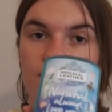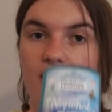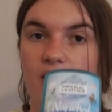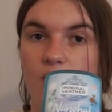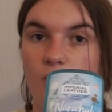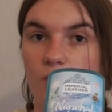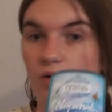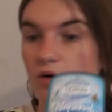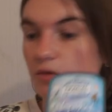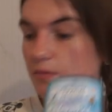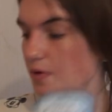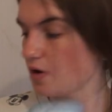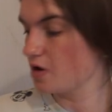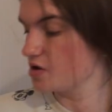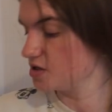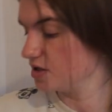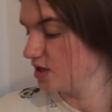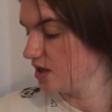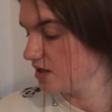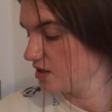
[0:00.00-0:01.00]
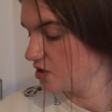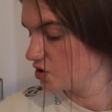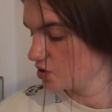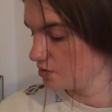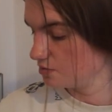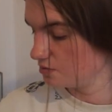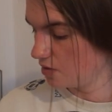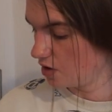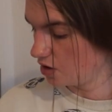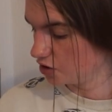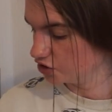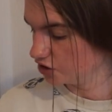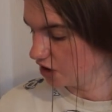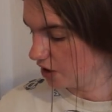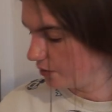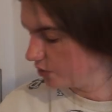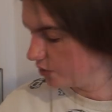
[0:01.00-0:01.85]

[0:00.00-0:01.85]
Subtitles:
that one because I need some more shower